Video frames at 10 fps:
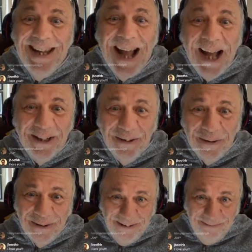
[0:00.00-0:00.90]
Not
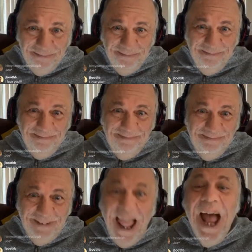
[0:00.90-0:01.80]
long.
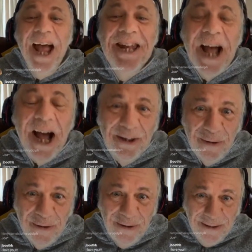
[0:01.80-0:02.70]
Not
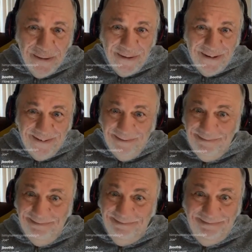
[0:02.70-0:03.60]
long at all.
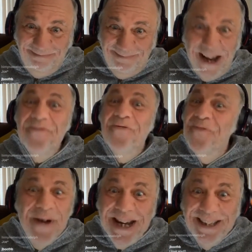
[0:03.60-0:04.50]
It
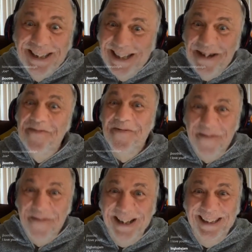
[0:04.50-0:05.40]
really,
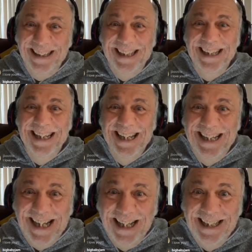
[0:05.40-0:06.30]
really
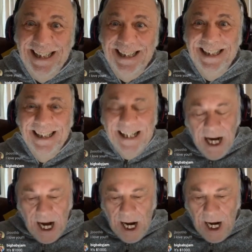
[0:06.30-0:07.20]
doesn't.
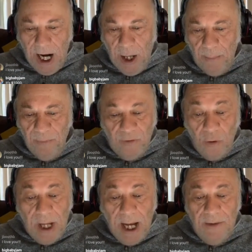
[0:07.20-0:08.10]

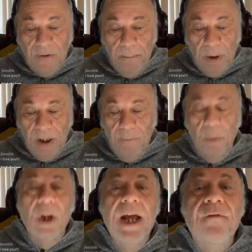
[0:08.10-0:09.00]
So that is
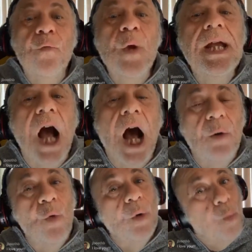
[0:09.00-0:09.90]
unbelievable. If we
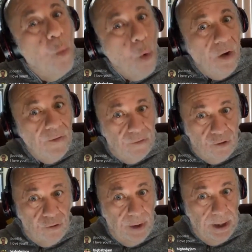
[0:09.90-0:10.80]
got what Wall
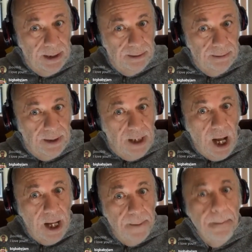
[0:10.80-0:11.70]
Street
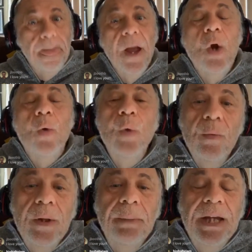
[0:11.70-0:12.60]
got, we
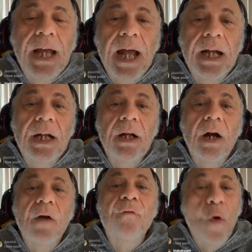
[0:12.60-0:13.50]
would be getting
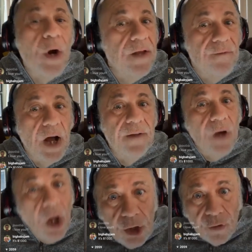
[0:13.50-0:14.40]

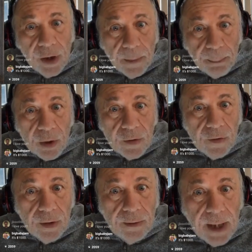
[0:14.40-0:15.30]
$4,500 a
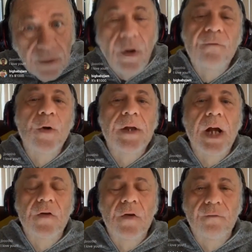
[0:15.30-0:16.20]
person. That's right,
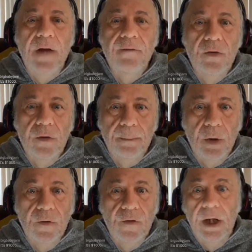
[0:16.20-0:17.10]
$4,500 a
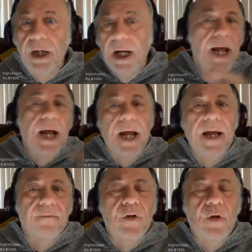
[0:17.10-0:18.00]
person
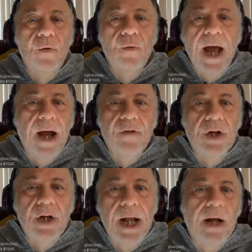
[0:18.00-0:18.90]
if you
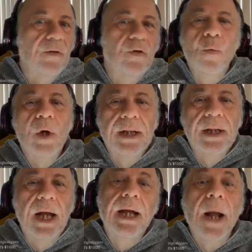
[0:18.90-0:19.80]
average that out to what
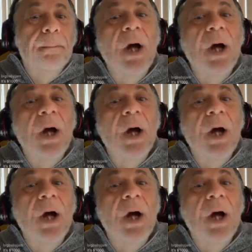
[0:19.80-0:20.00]
they got.